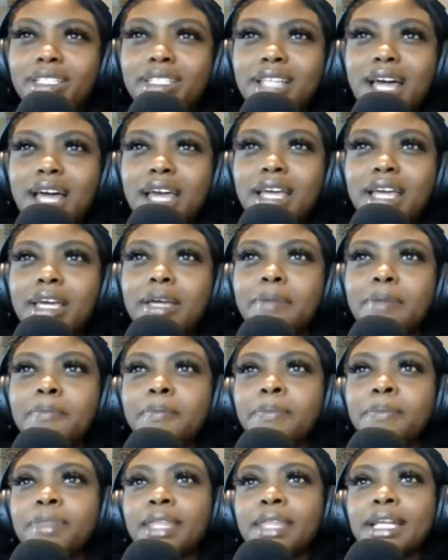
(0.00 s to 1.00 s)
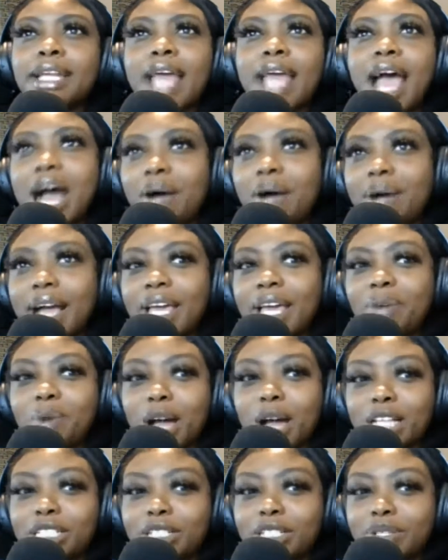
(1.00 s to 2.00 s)
Like, now I can
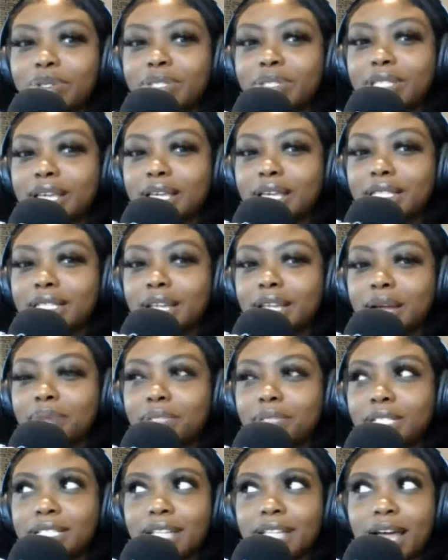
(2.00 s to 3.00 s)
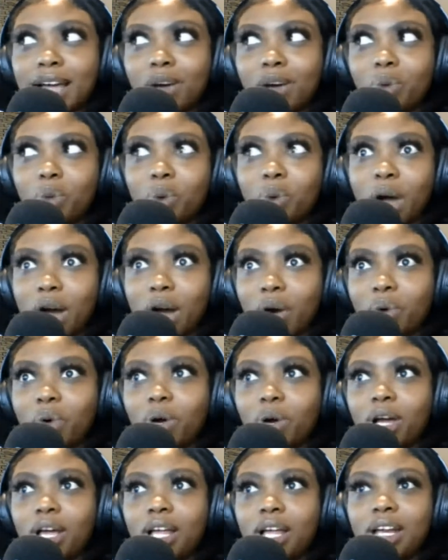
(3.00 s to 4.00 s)
watch those things and I'm just like, wow,
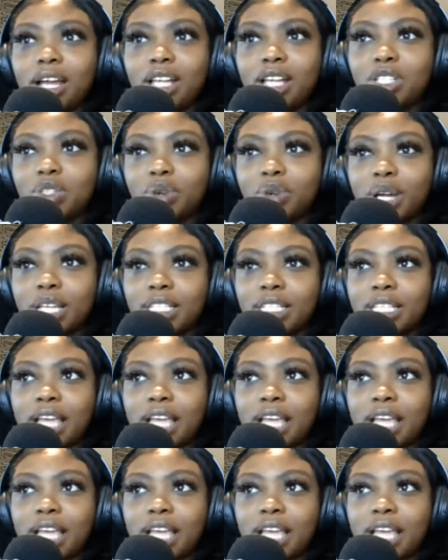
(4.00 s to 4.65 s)
that's crazy.